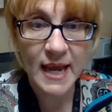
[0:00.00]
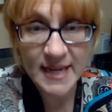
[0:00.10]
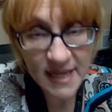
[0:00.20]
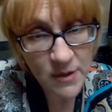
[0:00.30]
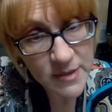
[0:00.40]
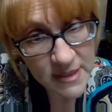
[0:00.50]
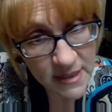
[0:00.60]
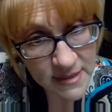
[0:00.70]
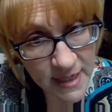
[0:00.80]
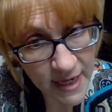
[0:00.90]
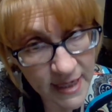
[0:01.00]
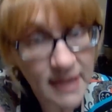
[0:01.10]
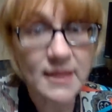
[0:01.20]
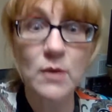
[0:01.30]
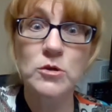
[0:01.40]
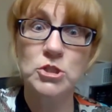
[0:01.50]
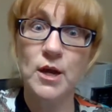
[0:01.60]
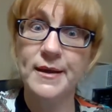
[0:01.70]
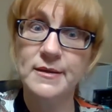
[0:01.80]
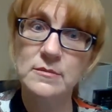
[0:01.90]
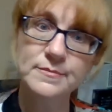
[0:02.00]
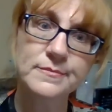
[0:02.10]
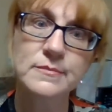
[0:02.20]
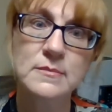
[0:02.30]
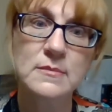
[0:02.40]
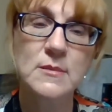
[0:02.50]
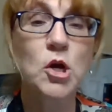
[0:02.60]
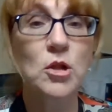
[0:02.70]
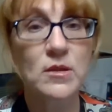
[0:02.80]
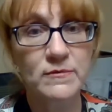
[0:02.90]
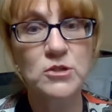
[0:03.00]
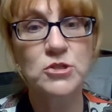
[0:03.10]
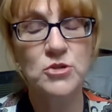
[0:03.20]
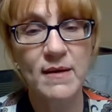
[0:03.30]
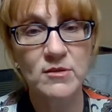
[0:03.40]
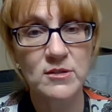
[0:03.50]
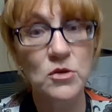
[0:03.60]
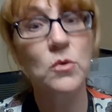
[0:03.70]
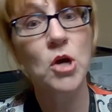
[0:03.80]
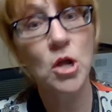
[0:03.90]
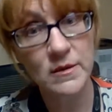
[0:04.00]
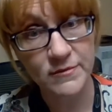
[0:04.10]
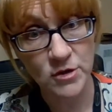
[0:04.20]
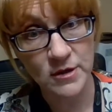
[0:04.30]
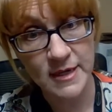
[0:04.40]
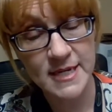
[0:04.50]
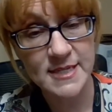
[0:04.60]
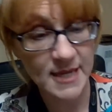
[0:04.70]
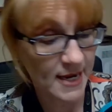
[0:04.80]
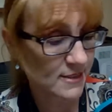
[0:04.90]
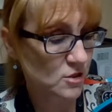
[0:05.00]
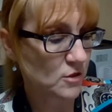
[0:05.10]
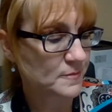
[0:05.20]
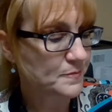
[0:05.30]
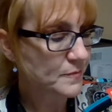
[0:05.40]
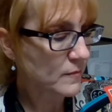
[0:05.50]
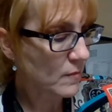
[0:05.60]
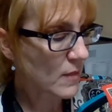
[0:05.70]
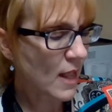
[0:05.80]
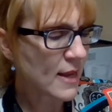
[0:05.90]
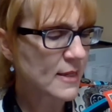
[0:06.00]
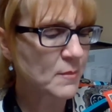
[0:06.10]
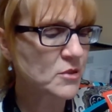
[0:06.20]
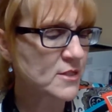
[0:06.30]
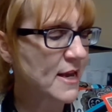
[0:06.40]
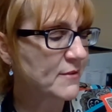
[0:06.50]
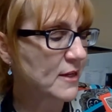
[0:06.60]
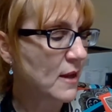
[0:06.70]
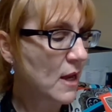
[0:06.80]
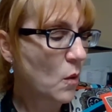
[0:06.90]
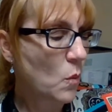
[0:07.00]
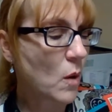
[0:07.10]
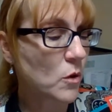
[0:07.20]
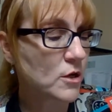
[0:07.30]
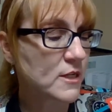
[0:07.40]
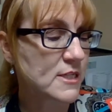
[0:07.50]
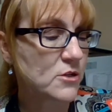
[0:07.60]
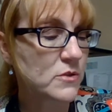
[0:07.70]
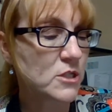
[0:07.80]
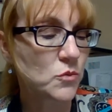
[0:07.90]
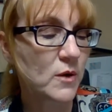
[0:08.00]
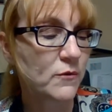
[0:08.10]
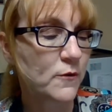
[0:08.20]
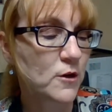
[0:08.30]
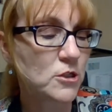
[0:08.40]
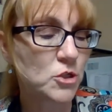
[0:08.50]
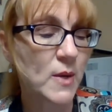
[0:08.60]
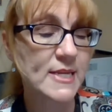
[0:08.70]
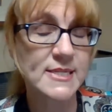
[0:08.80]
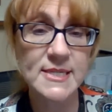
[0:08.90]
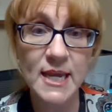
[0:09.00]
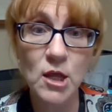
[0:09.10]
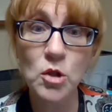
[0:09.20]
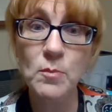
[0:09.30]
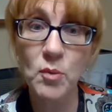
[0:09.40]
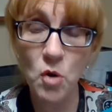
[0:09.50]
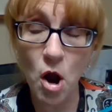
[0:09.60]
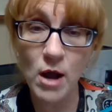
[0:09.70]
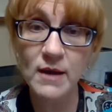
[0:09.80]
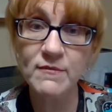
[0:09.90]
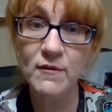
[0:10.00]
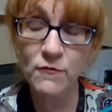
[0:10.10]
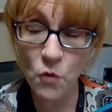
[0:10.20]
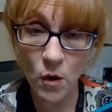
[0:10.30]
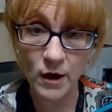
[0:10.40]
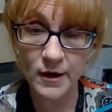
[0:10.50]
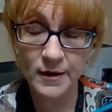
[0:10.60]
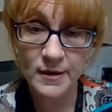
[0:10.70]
and he was little tiny, and they were giant. Gulliver's Travels. So Gulliver is the answer. Number 7, what word is used to refer to a single prong of a fork?